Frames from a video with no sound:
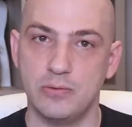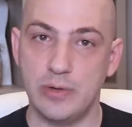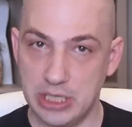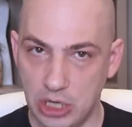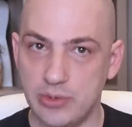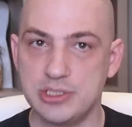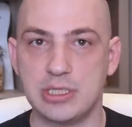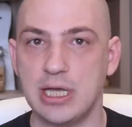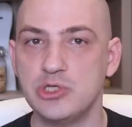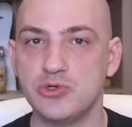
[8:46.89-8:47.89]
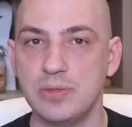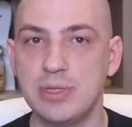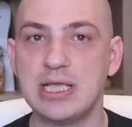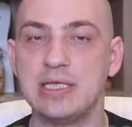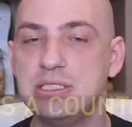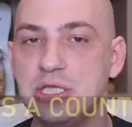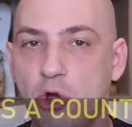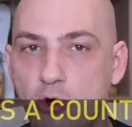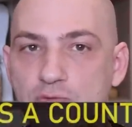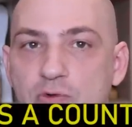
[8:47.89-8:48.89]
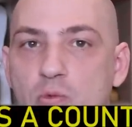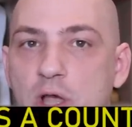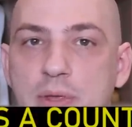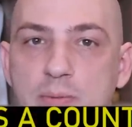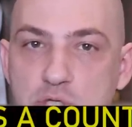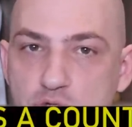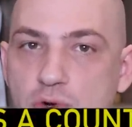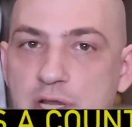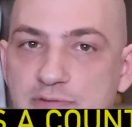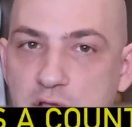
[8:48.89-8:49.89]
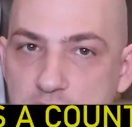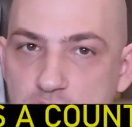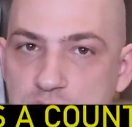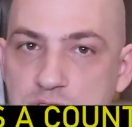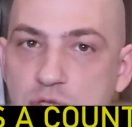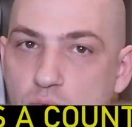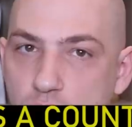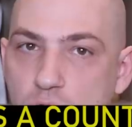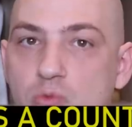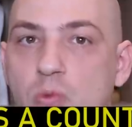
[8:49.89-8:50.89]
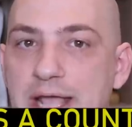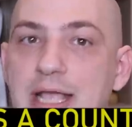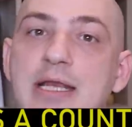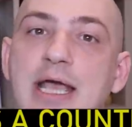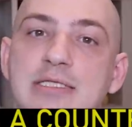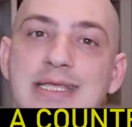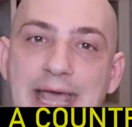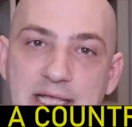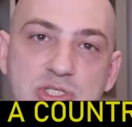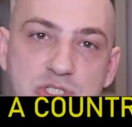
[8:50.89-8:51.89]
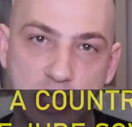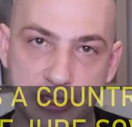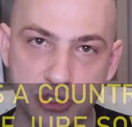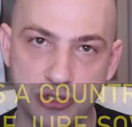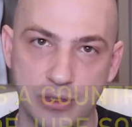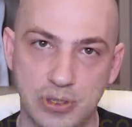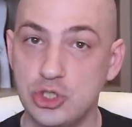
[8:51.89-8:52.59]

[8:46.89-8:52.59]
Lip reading: We know it's a country because the overwhelming majority of countries in the world recognize it as such.